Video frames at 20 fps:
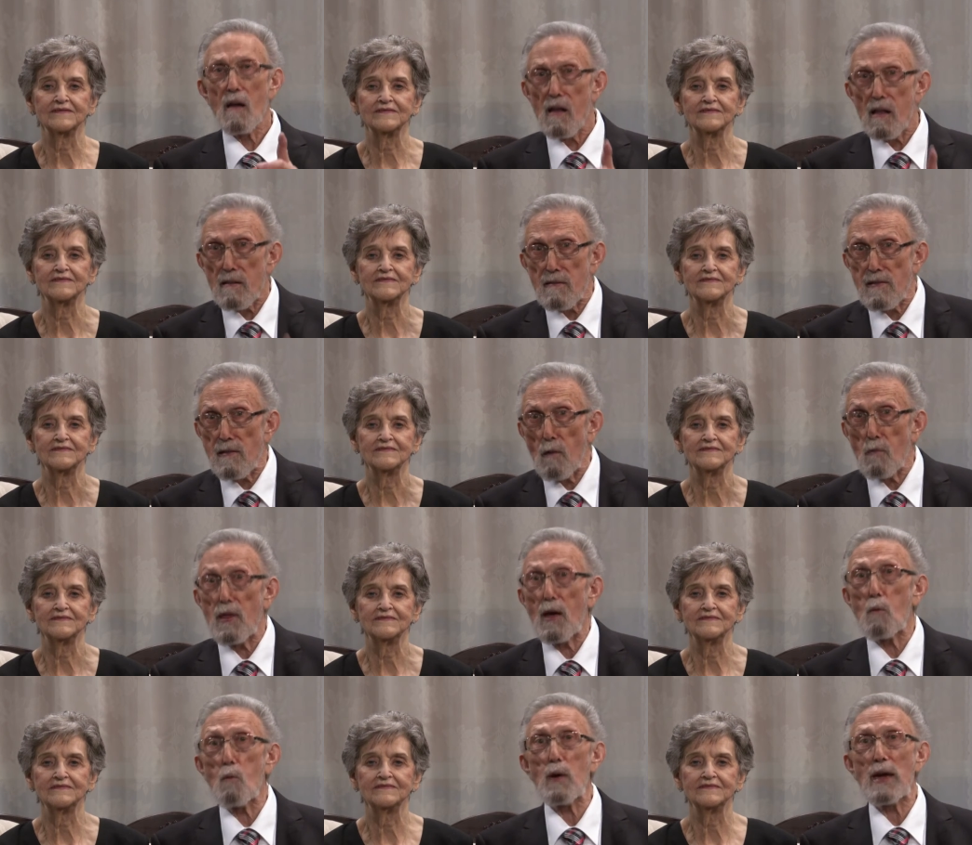Speaker 1: so
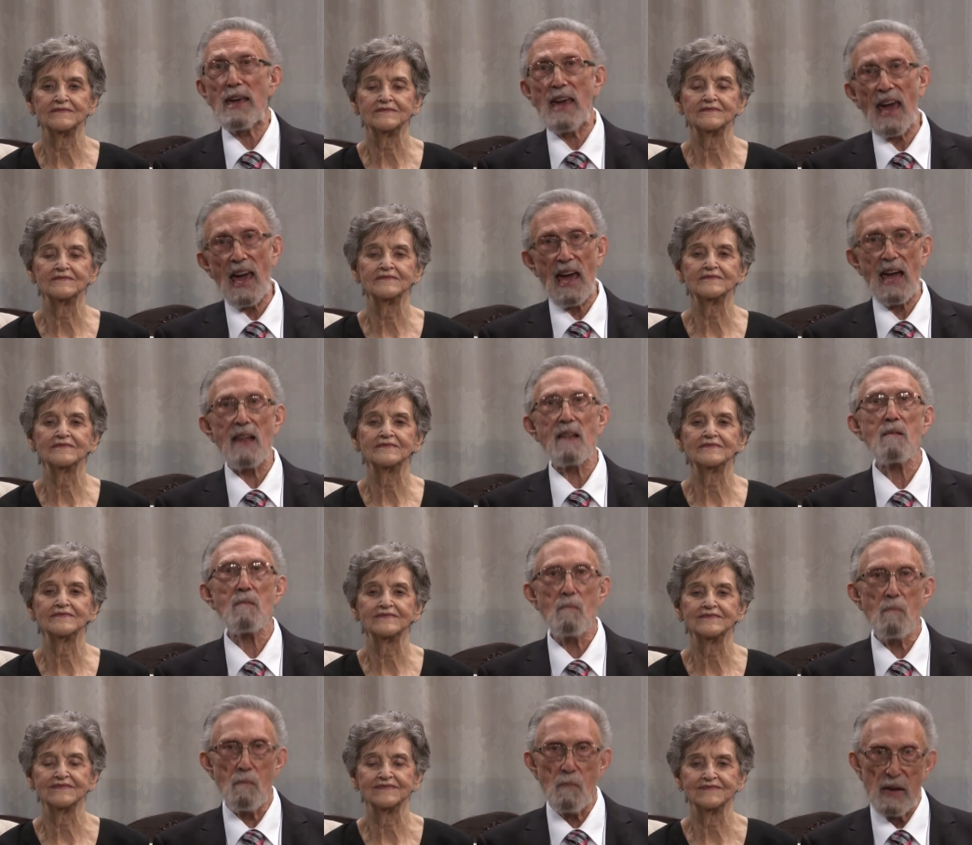that we can
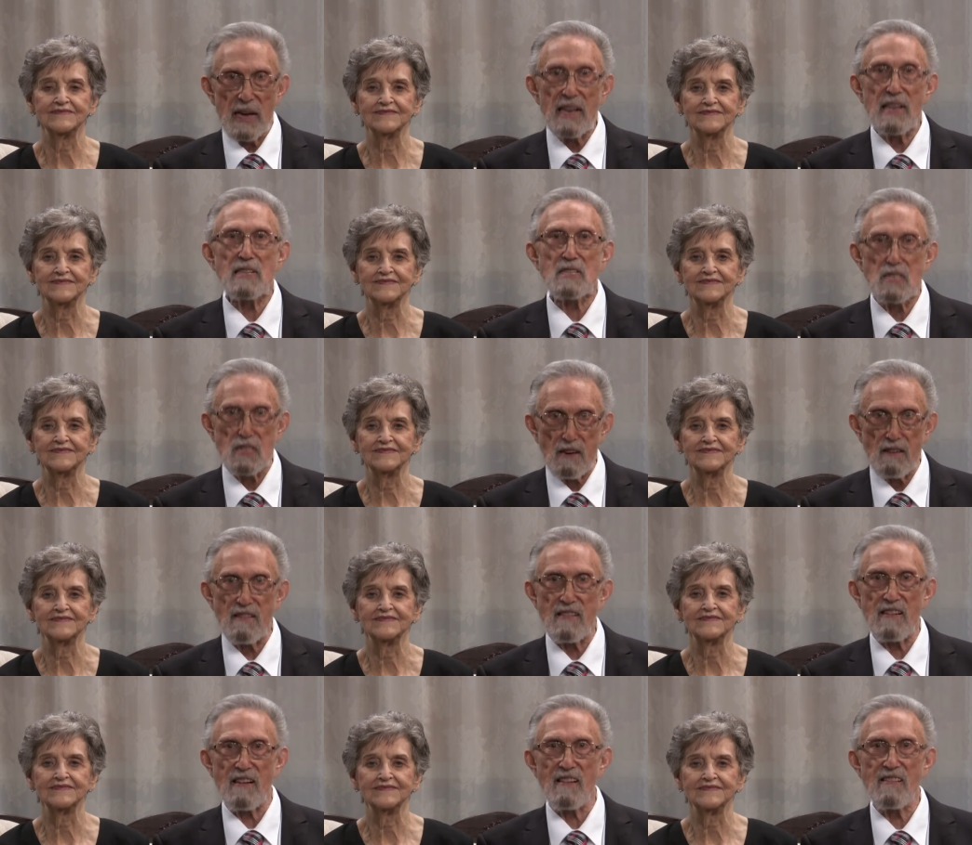meet
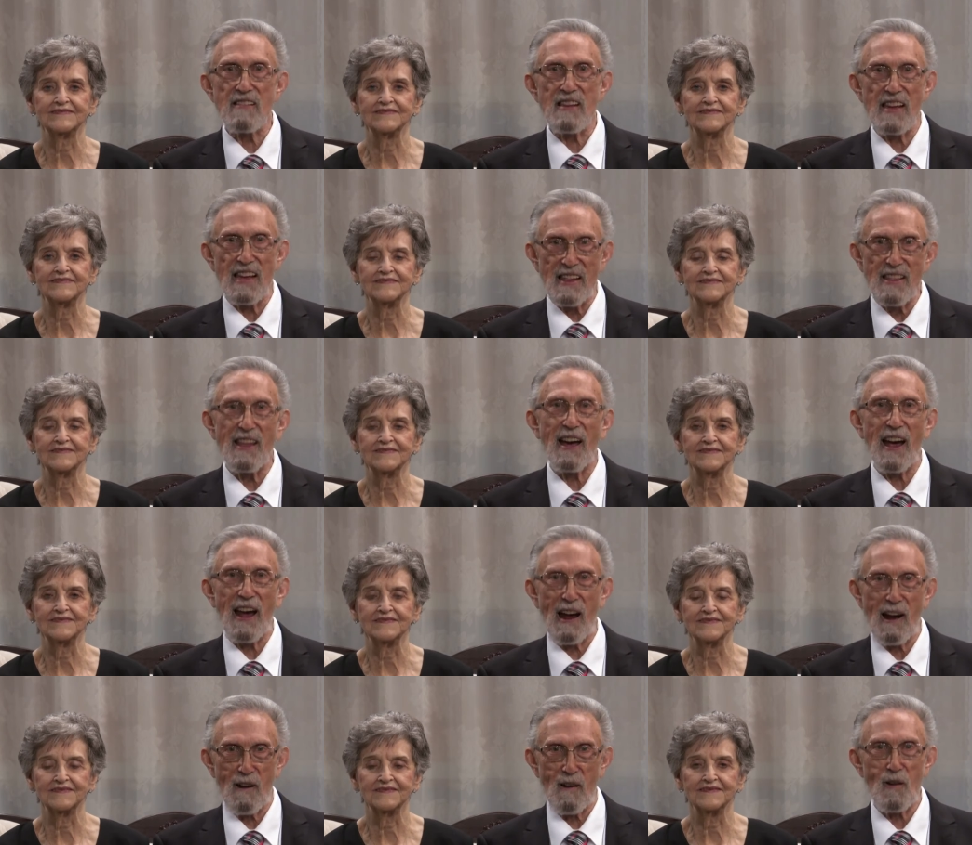Jesus in the
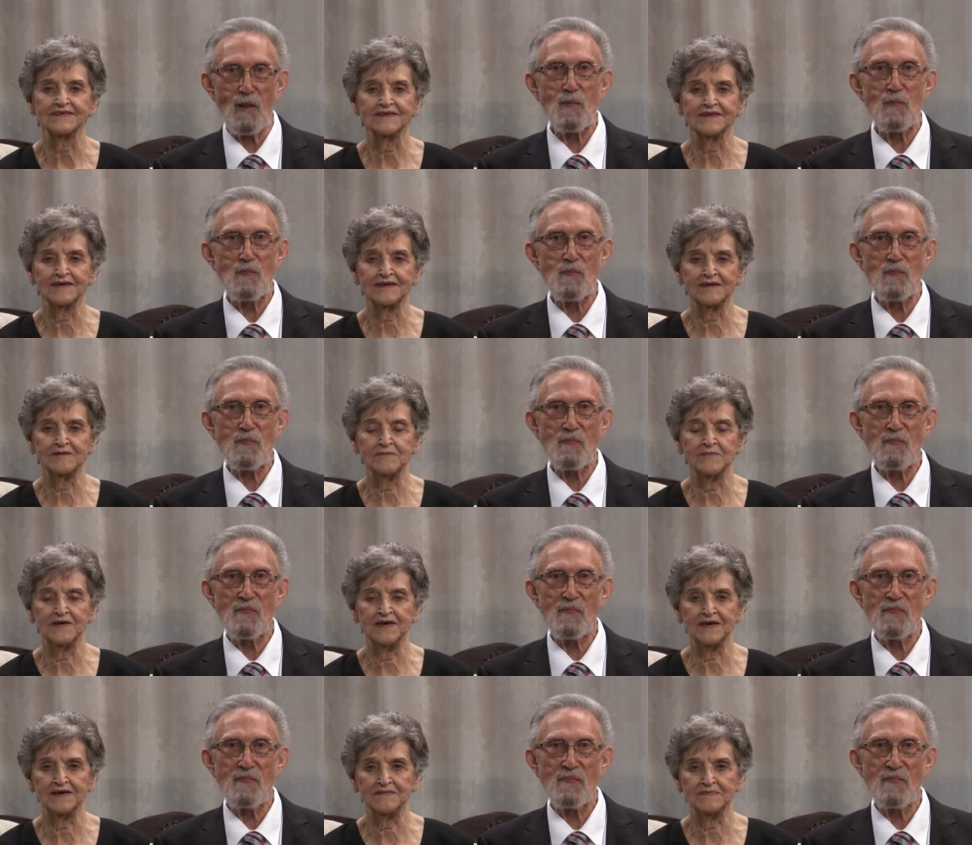air.
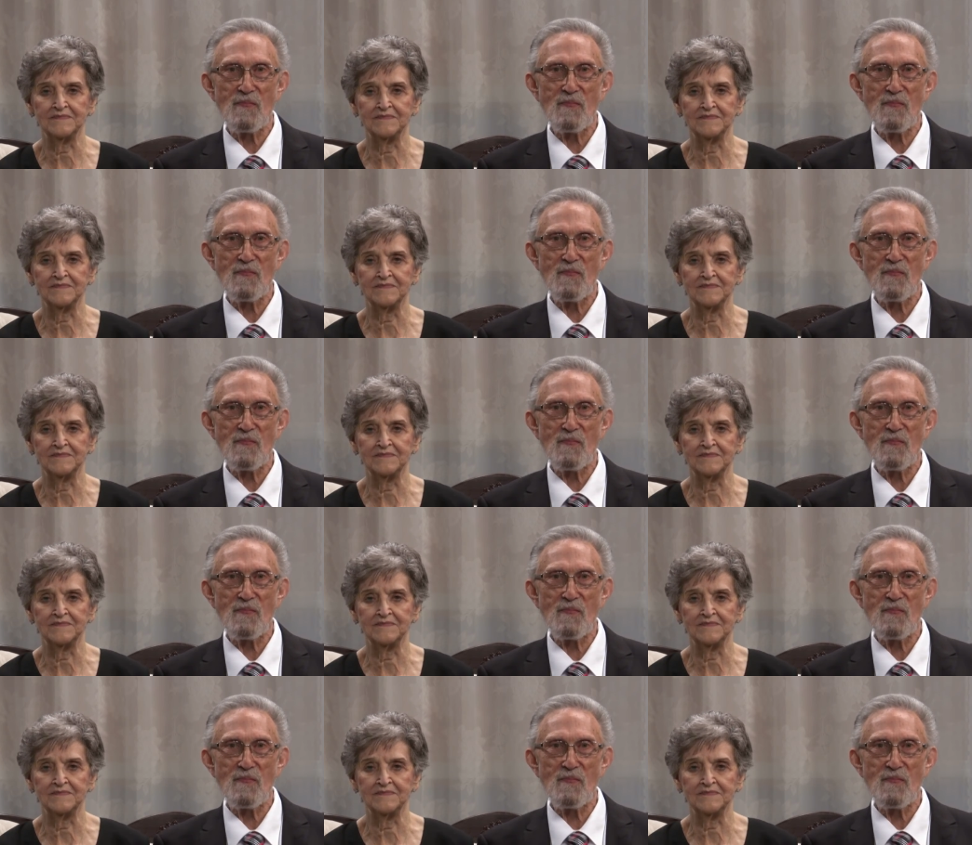Amen.